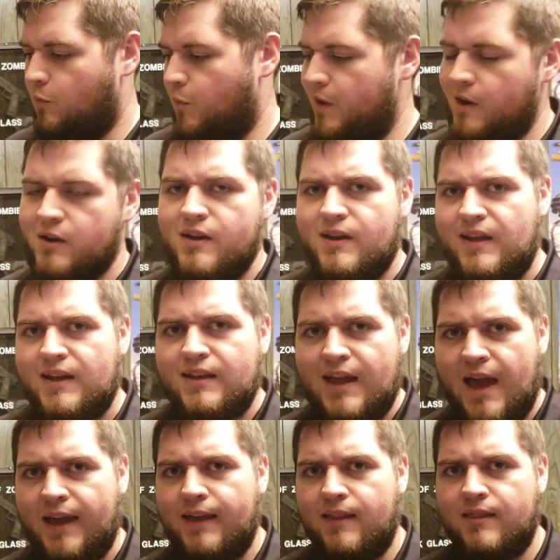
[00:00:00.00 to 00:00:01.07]
weird
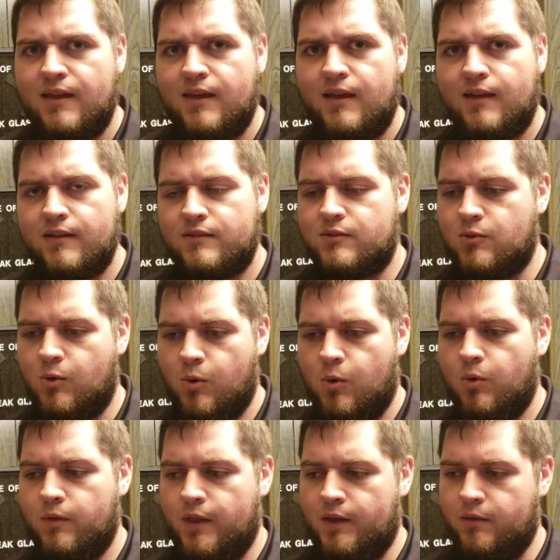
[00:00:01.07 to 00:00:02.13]
knickknacky things and
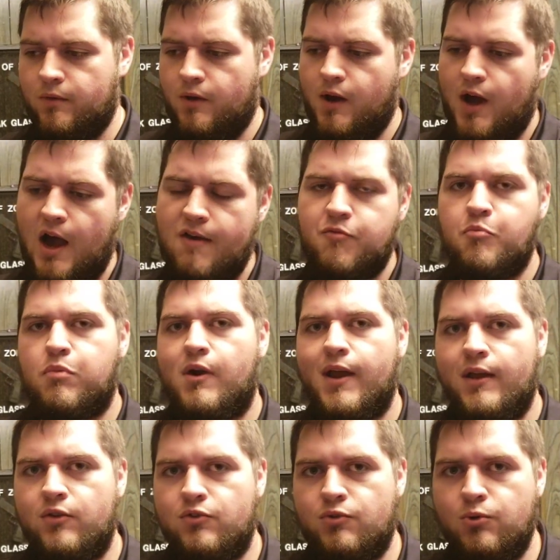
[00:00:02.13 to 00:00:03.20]
old, like
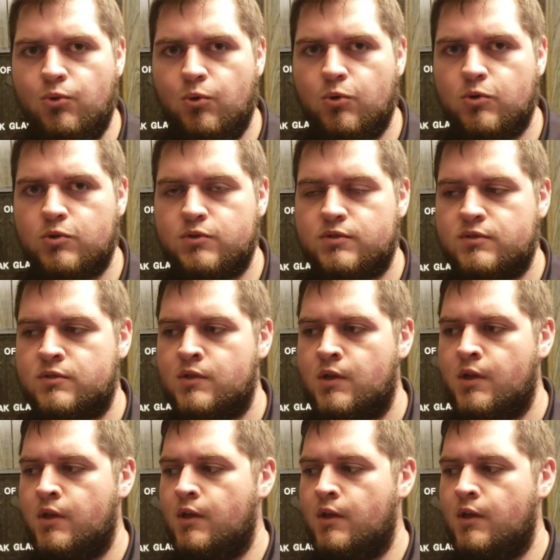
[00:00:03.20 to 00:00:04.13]
off-brand tools